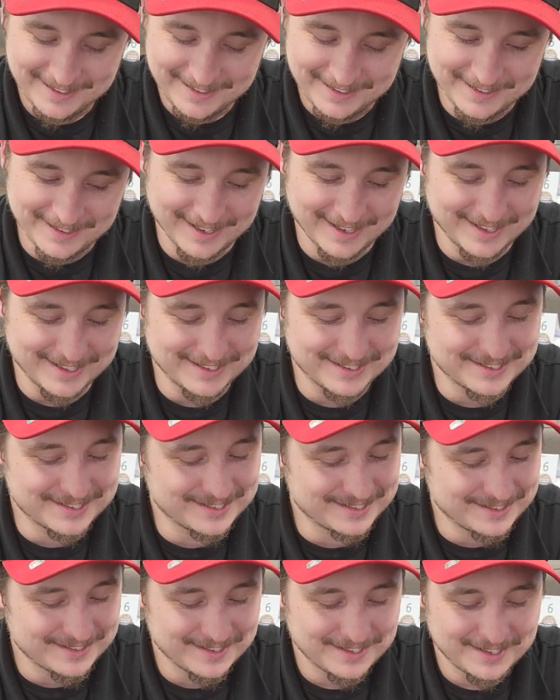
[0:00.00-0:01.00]
You
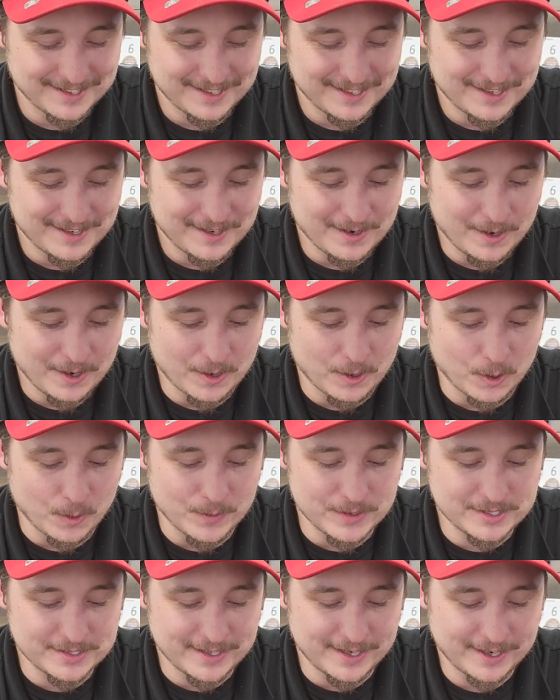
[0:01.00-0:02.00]
guys are
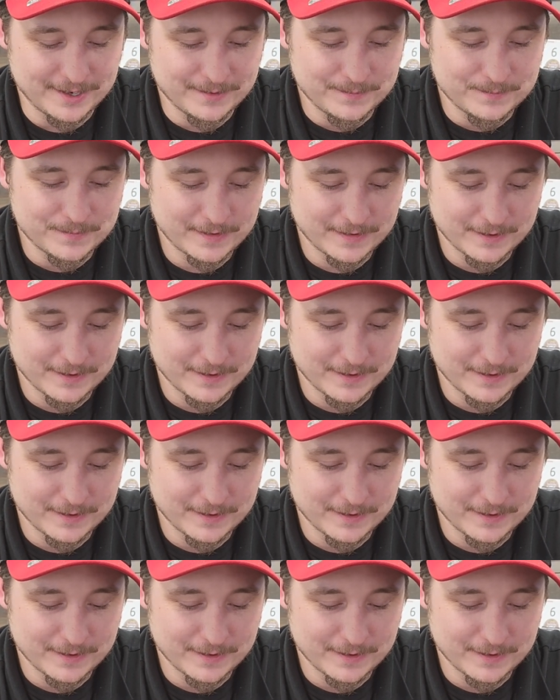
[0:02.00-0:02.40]
always there,